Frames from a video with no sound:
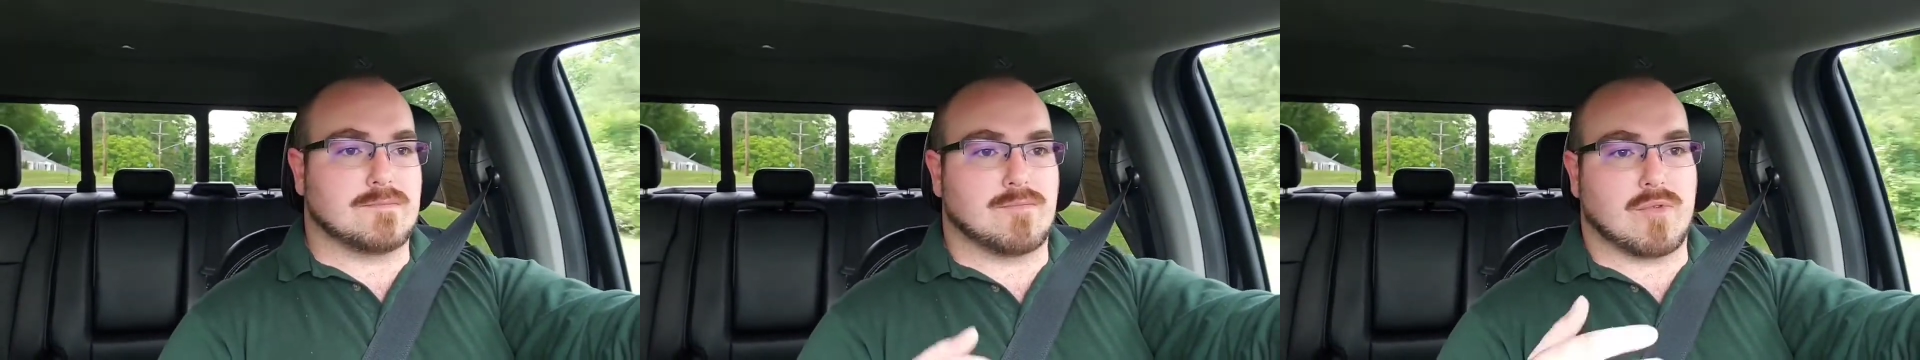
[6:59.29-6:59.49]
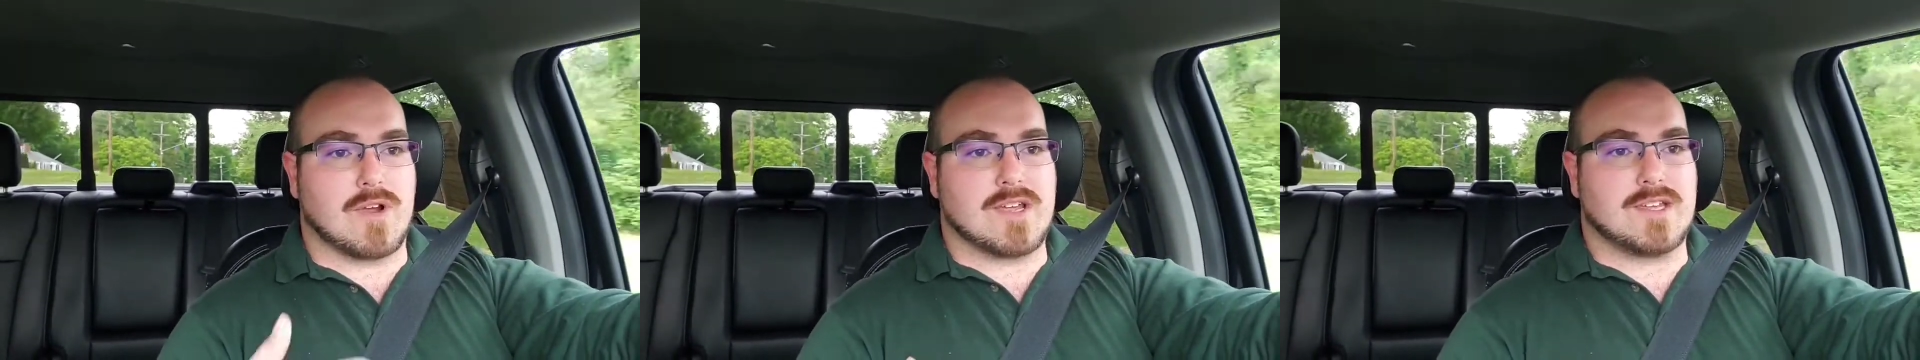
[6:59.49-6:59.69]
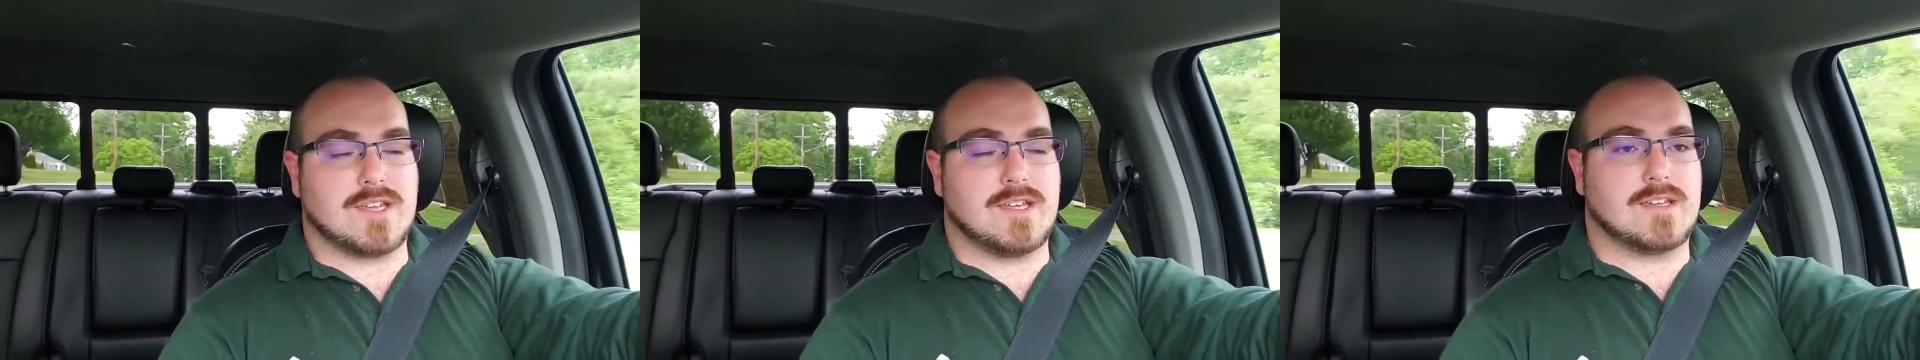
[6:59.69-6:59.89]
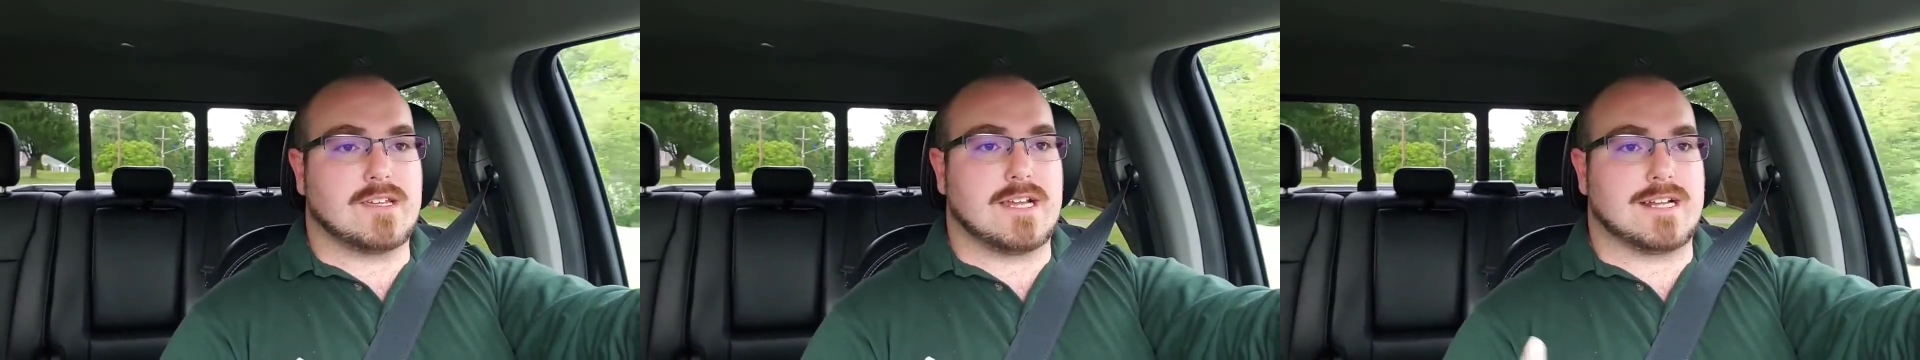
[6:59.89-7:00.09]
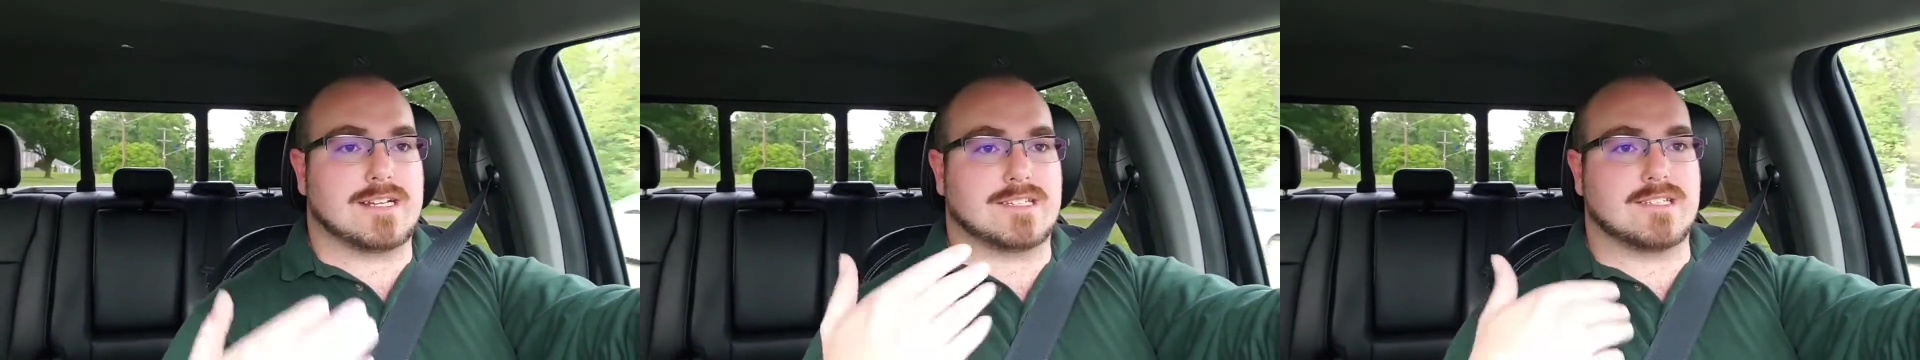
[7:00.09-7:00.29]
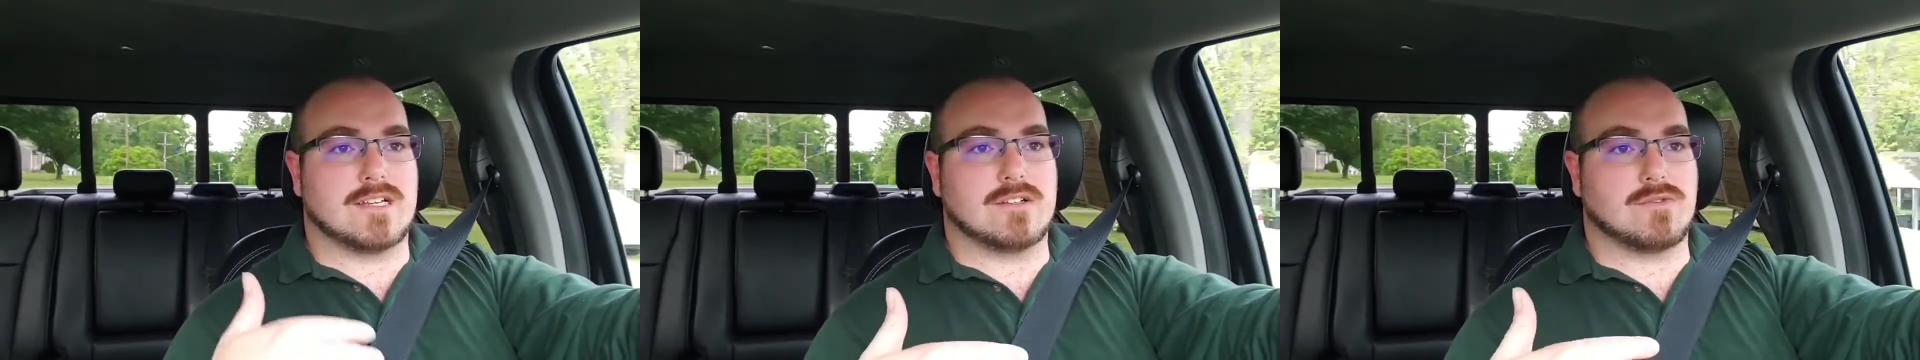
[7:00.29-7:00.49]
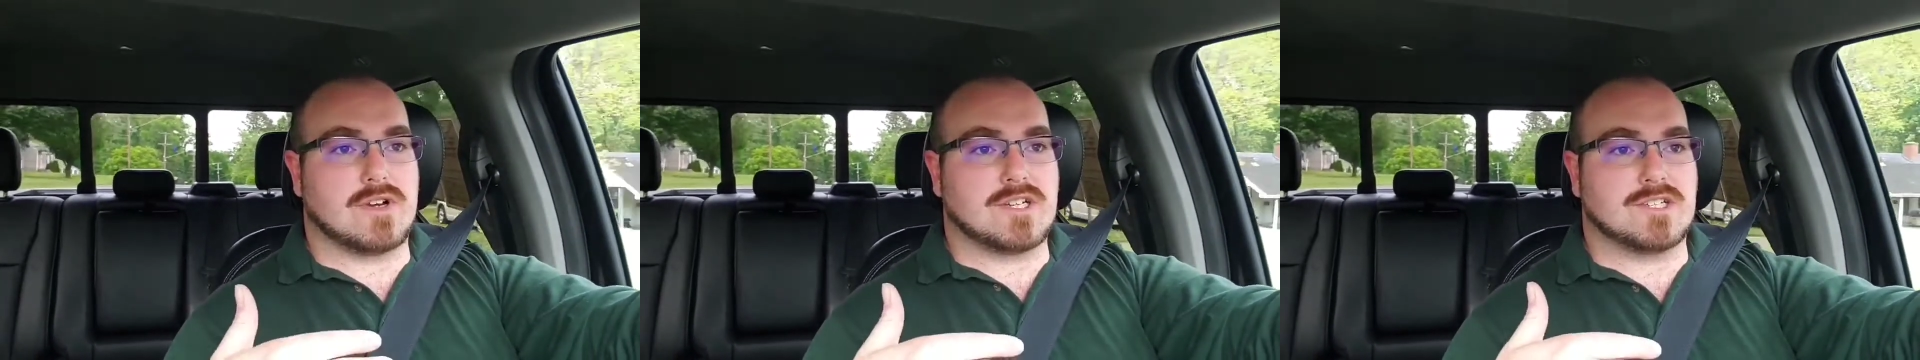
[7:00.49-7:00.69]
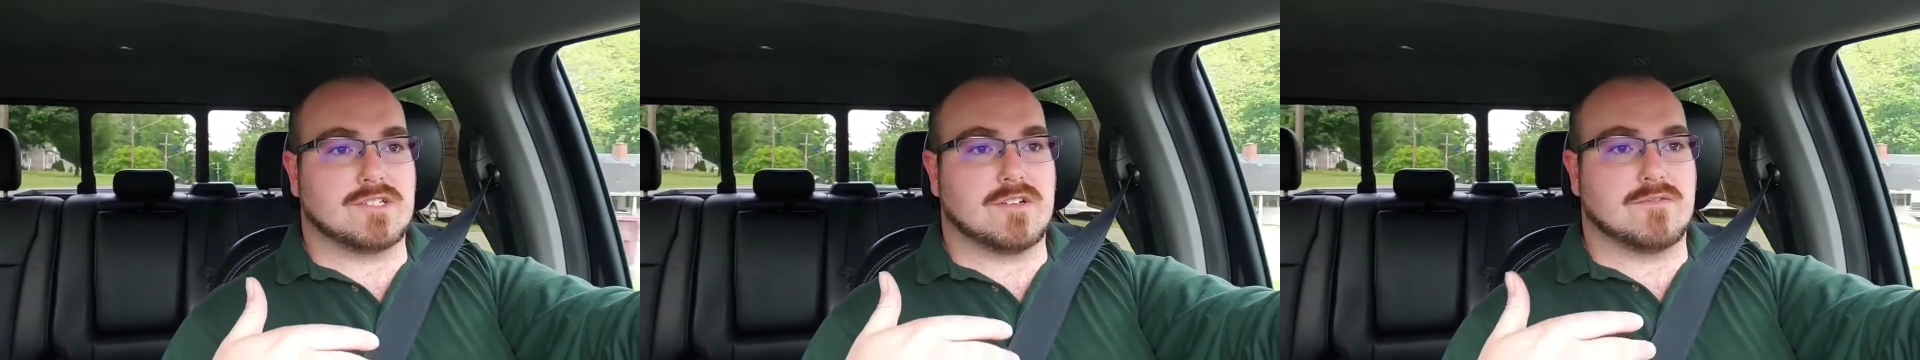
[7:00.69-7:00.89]
braking and
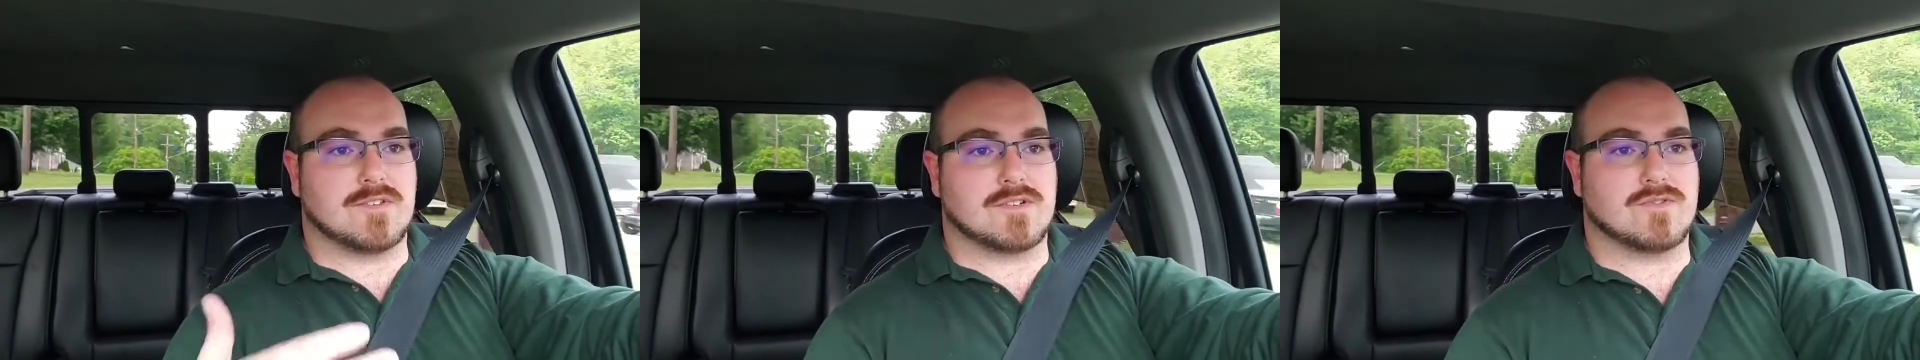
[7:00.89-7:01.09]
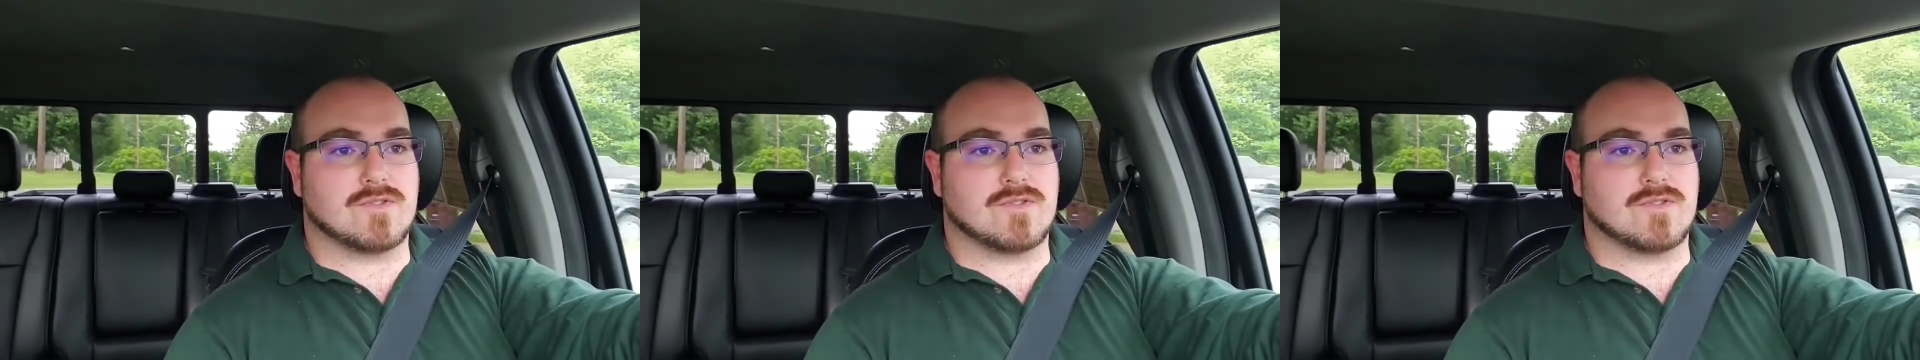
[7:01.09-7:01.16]
acceleration of the